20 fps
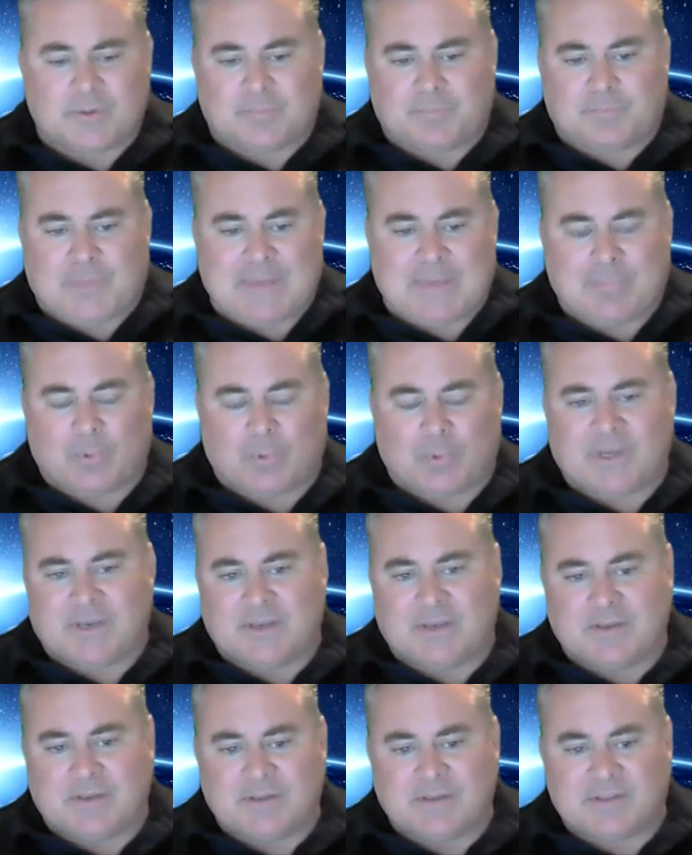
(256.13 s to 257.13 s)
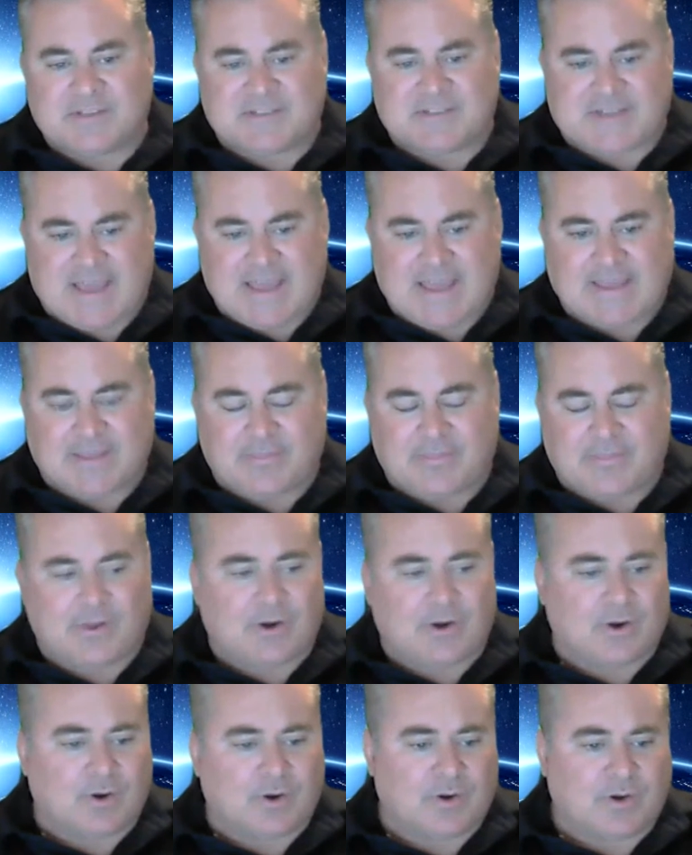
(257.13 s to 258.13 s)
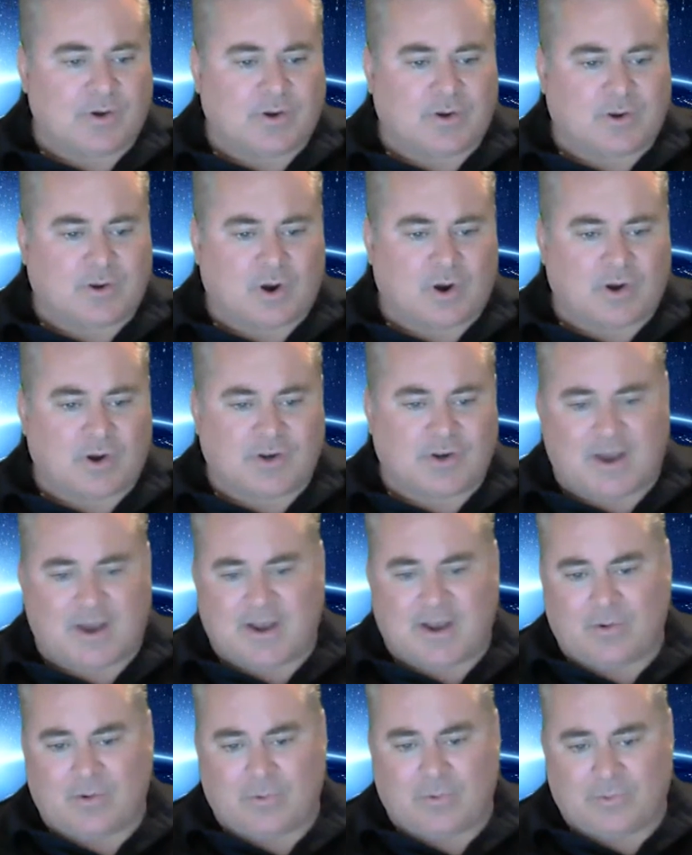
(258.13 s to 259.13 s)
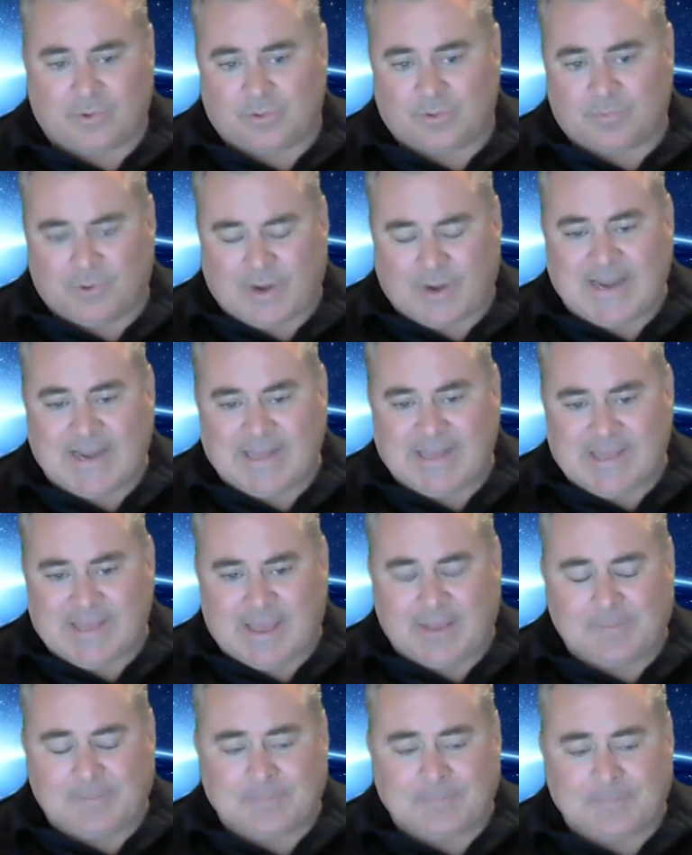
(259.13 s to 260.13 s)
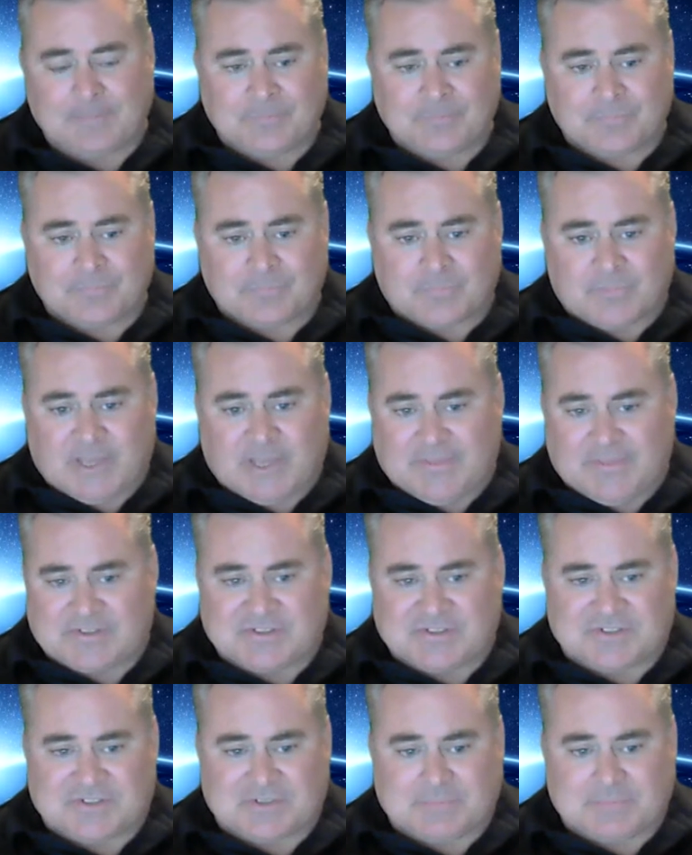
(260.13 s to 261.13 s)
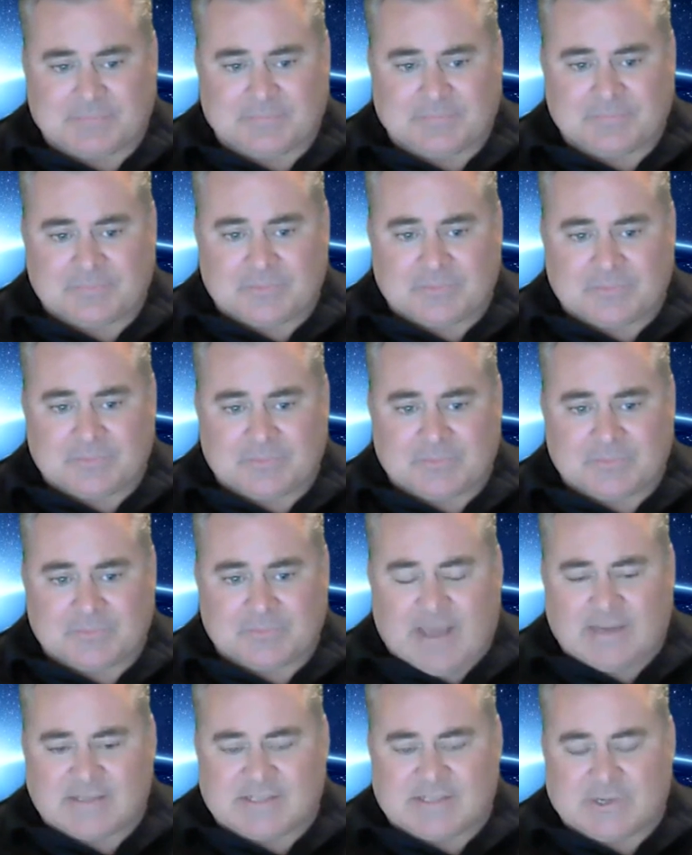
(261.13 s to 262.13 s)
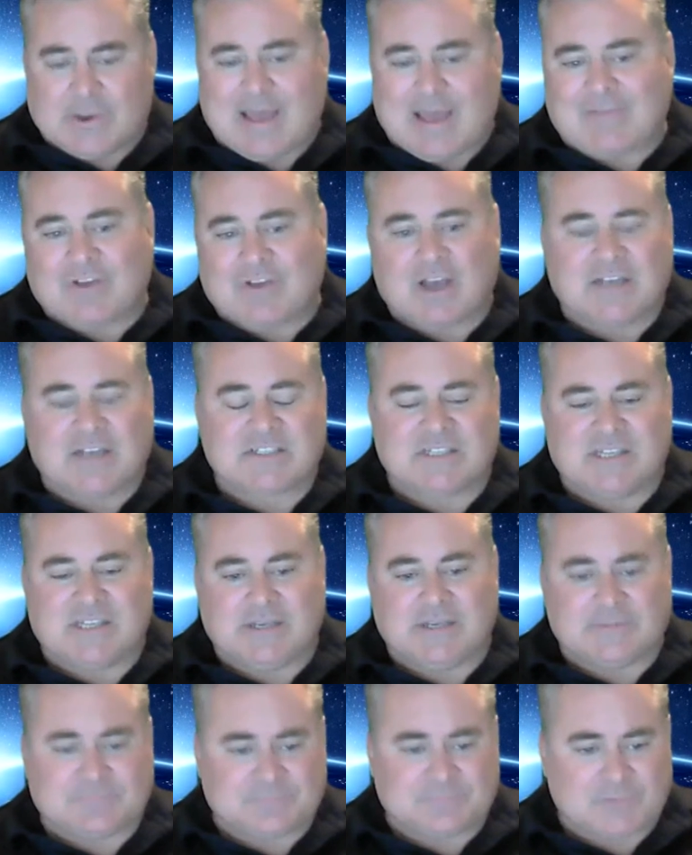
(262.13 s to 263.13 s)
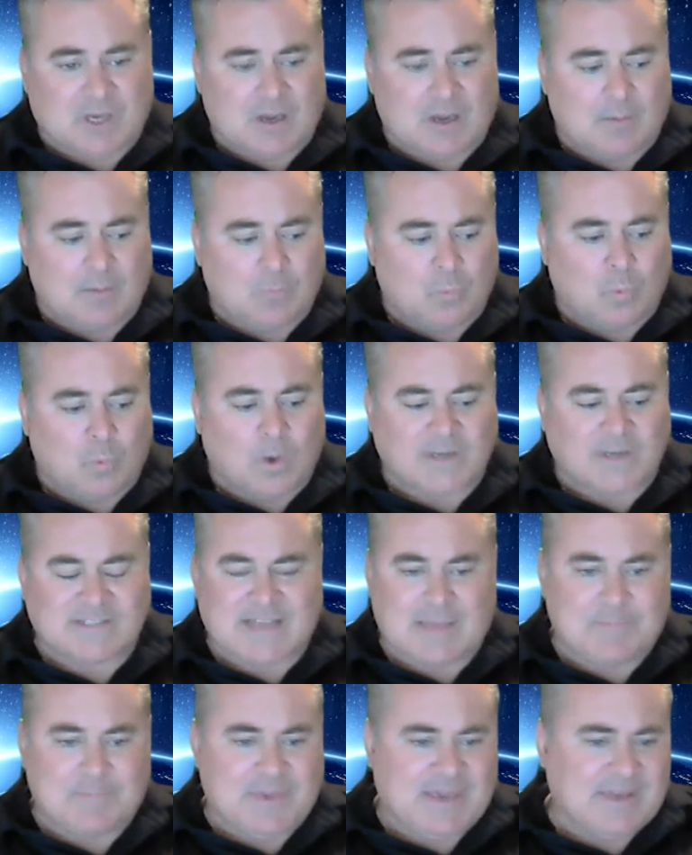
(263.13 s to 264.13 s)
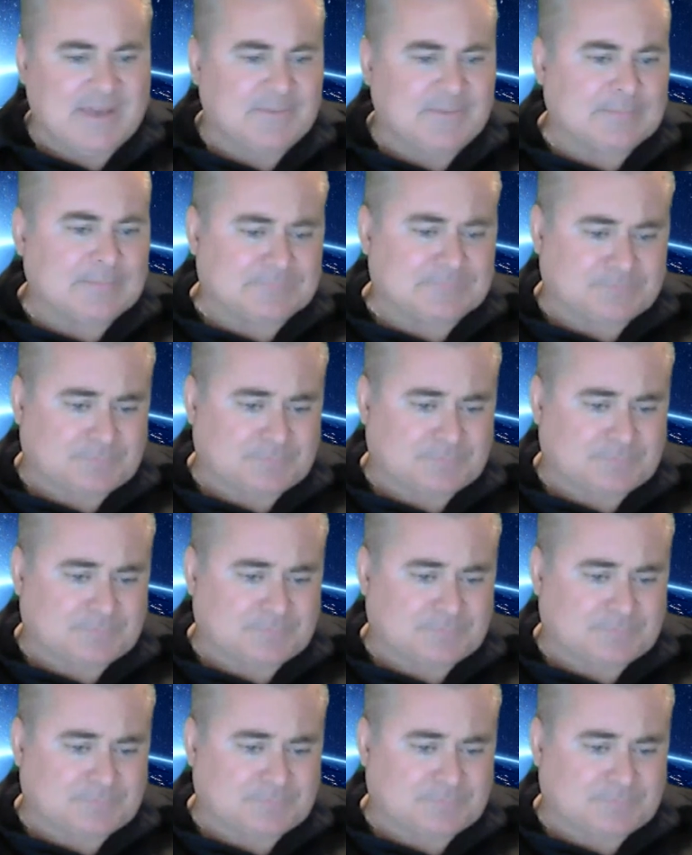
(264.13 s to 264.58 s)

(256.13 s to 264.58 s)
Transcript: People can stake their Cardano, their ADA in the system, and still have custody. What does that mean?